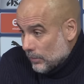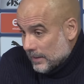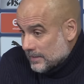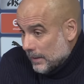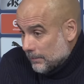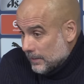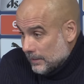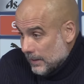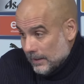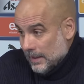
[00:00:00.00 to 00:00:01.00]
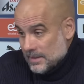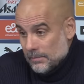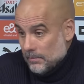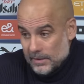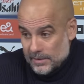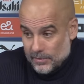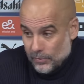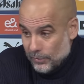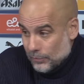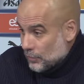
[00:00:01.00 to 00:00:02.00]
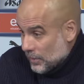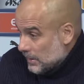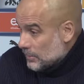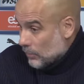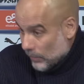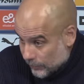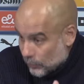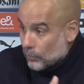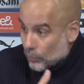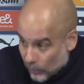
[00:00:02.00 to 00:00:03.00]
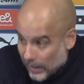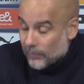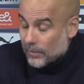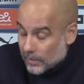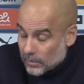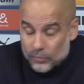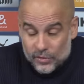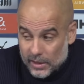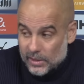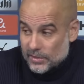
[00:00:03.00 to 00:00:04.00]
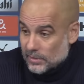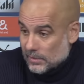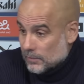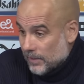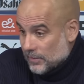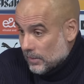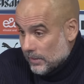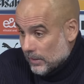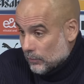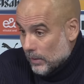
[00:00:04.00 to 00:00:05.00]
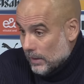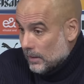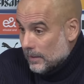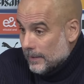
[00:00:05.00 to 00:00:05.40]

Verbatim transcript: That's happened. That doesn't mean it's going to change. So we have to do everything to change, and especially the next one.